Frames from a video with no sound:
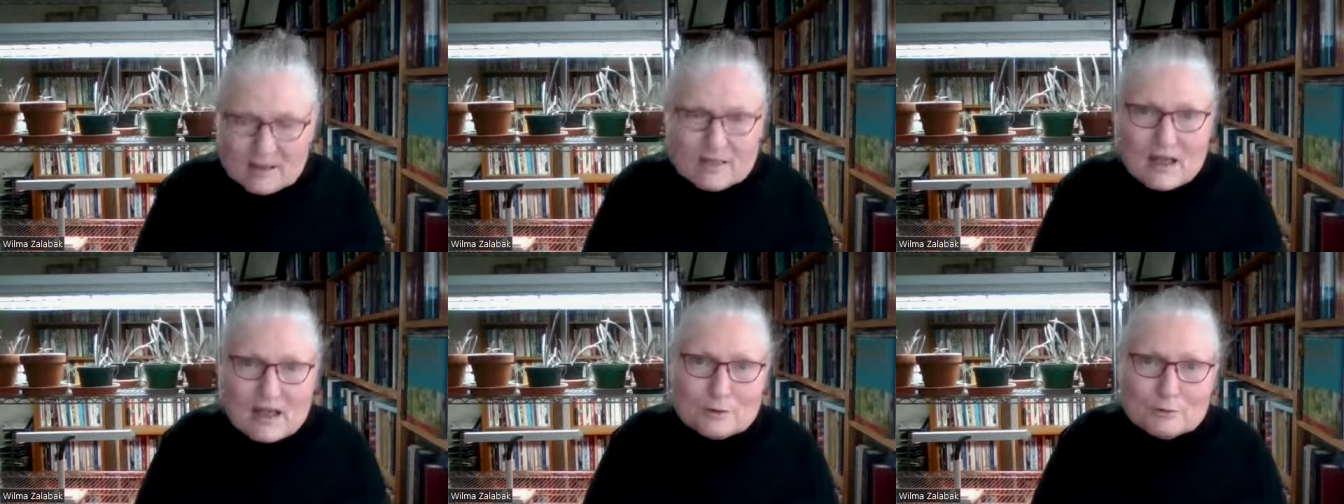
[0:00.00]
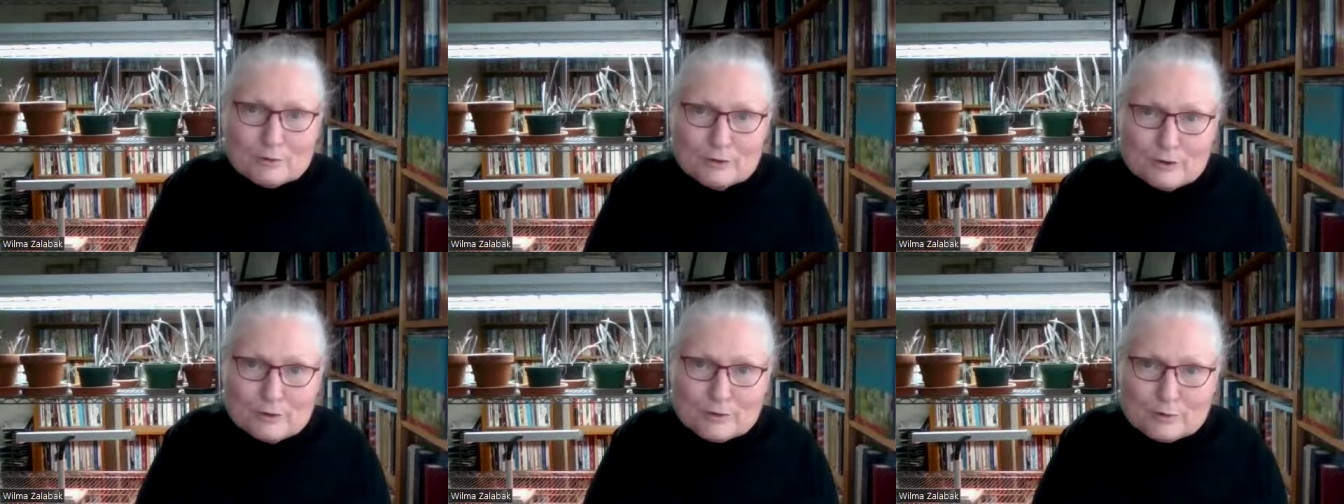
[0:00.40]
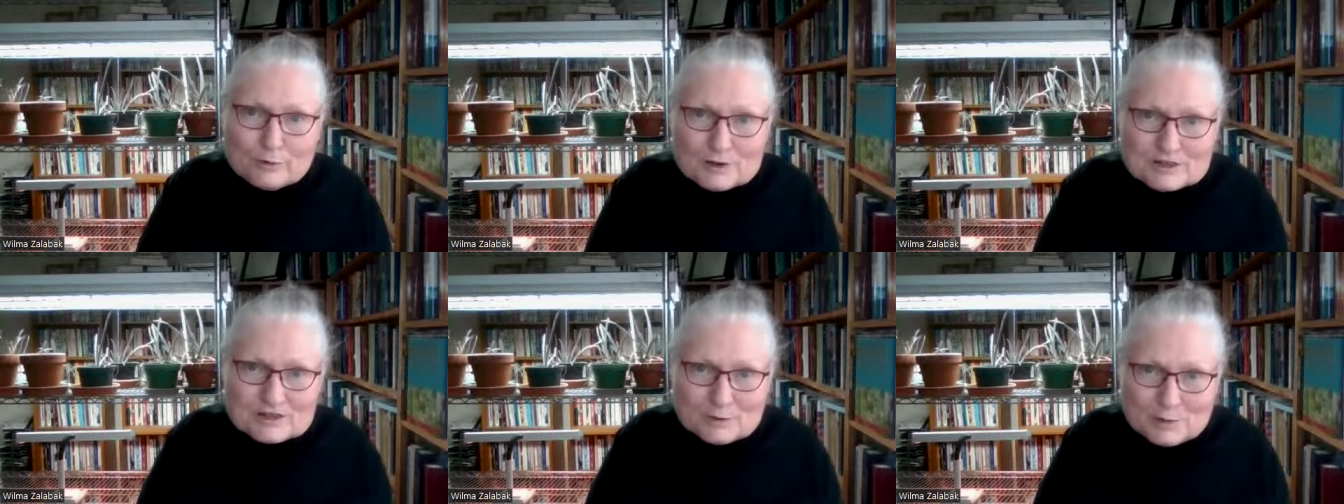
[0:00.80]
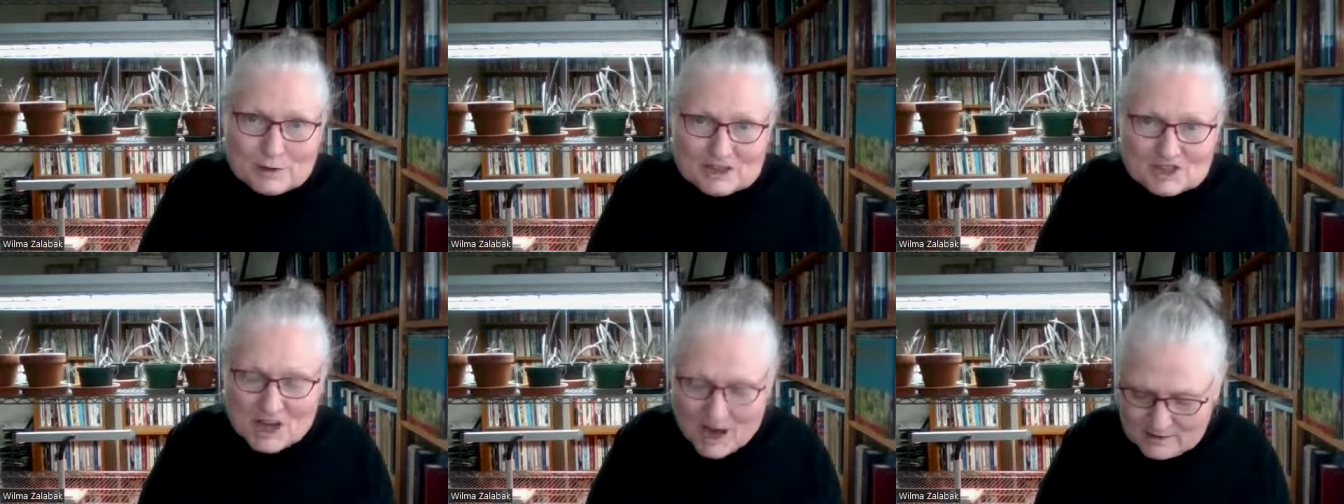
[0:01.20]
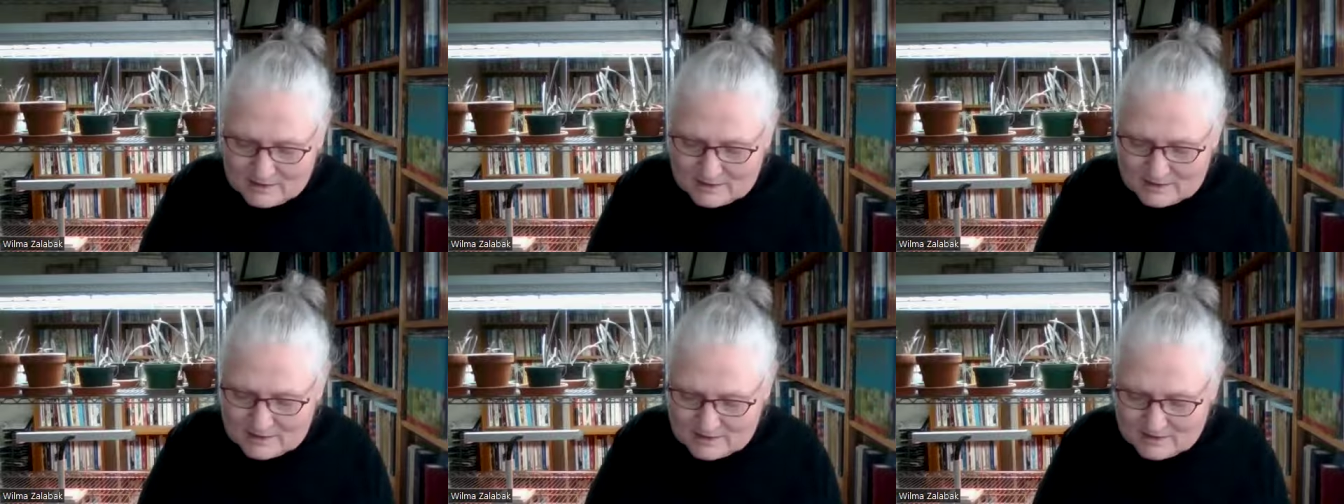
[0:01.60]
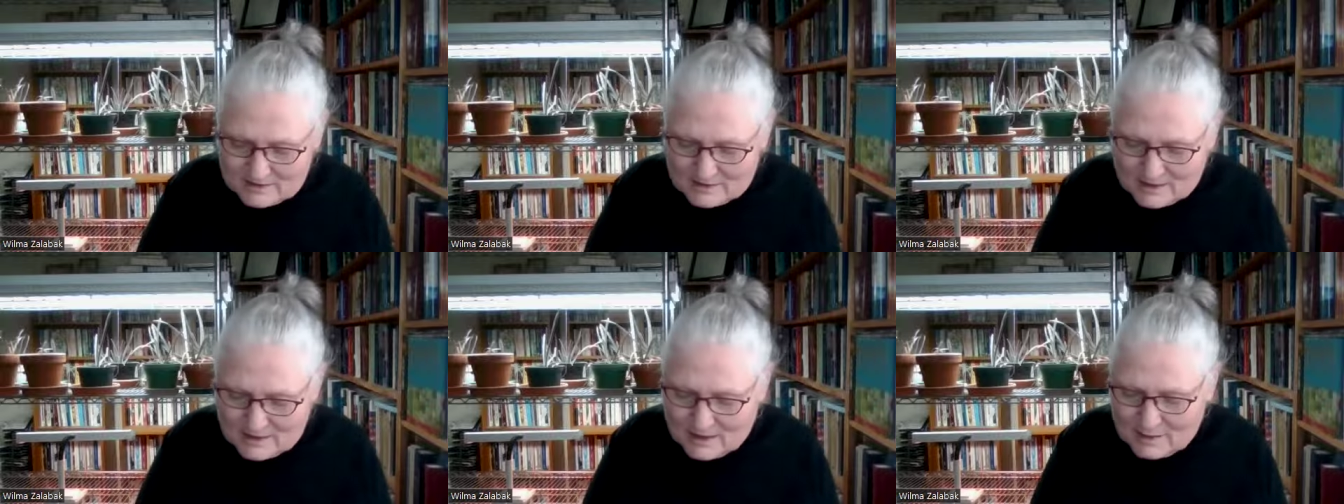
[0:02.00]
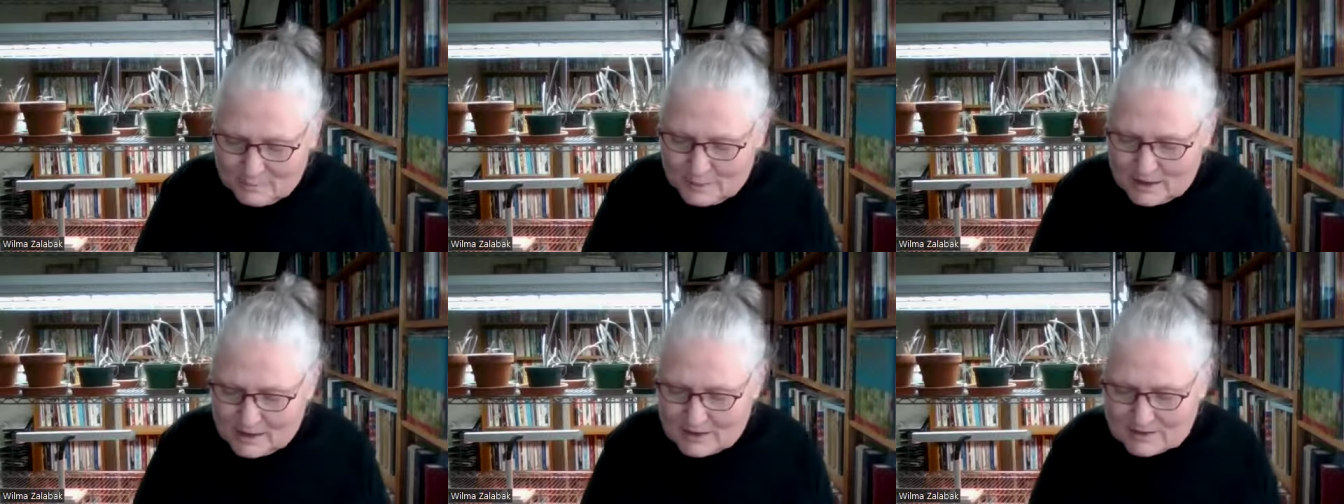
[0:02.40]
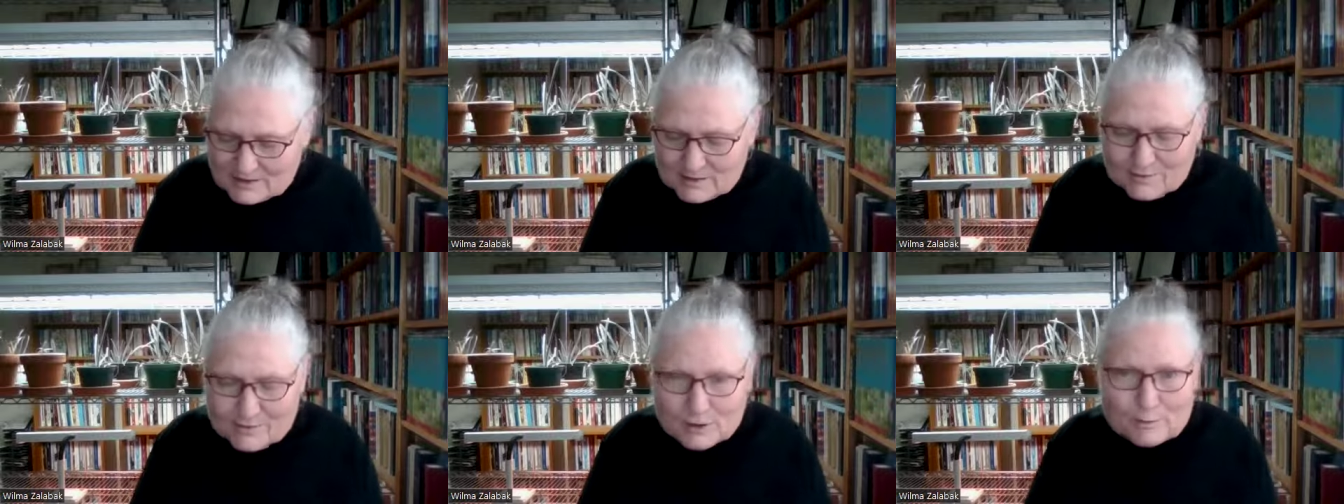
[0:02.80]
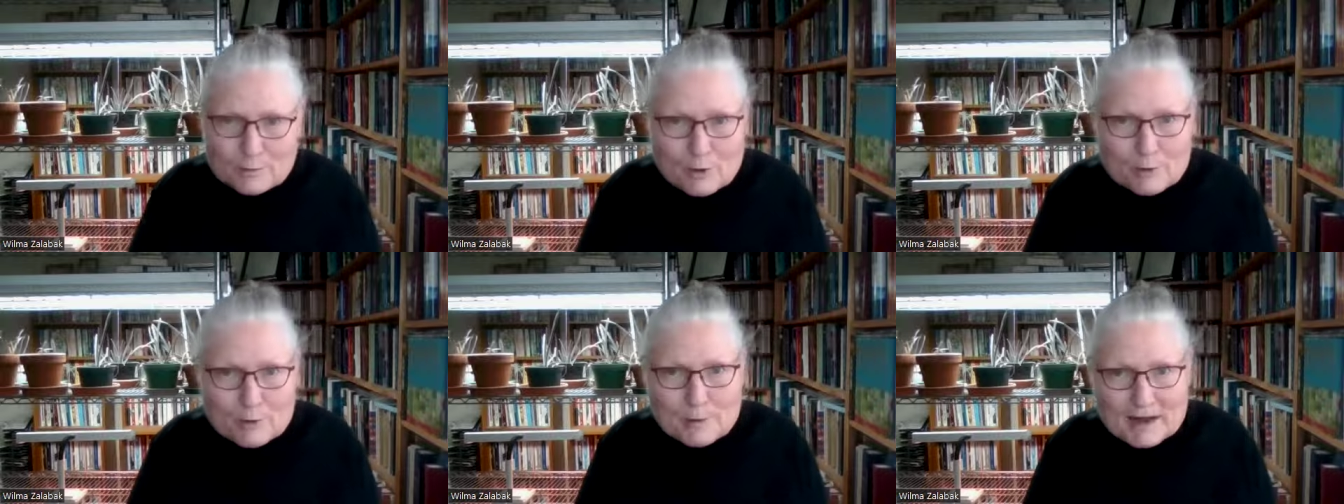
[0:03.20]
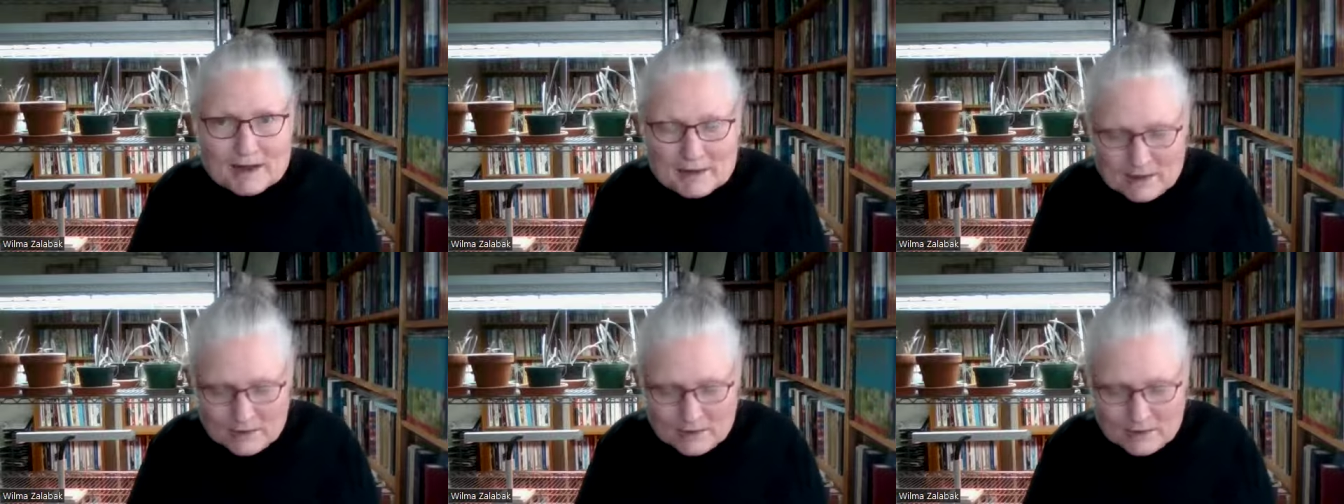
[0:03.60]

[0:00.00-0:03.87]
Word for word: that Ruth was to be shunned because of her Moabite